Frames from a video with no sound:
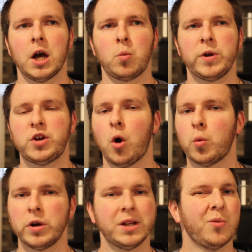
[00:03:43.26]
we don't
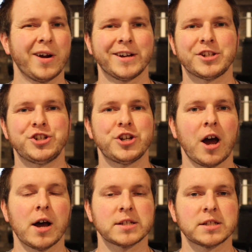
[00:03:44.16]
really want to
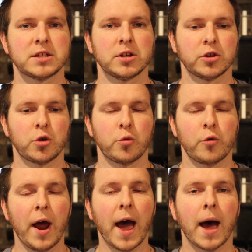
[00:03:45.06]
adjust the
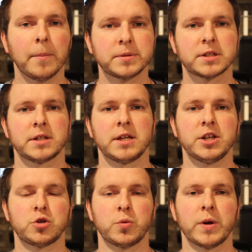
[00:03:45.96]
reps
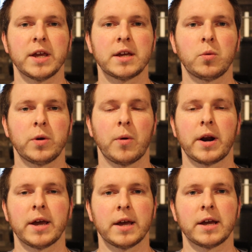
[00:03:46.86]
each week. We
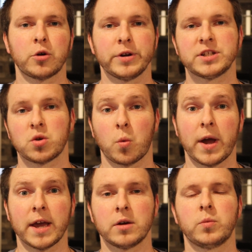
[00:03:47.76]
want to increase the
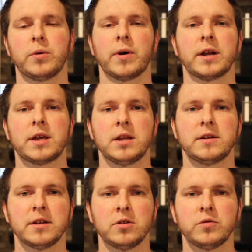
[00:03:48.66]
weight. We want to
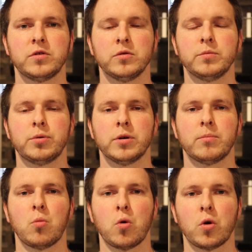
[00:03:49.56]
continue to put
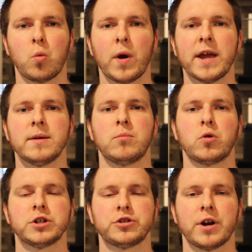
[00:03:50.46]
more weight,
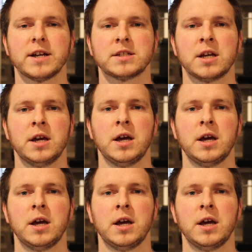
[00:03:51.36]
more stress